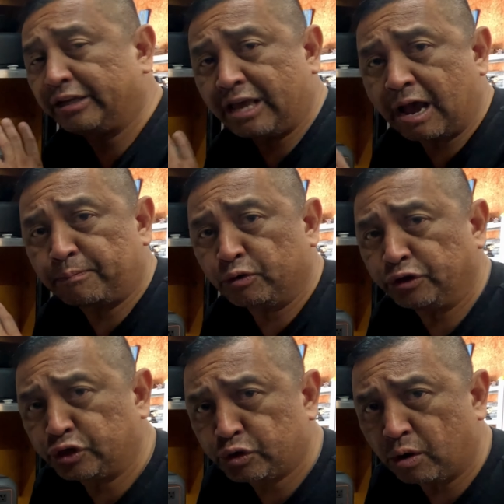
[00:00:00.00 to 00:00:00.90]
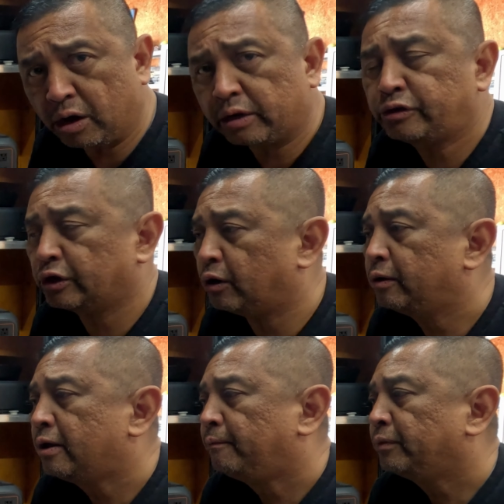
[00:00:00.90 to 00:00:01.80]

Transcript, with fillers: the camper and the truck. So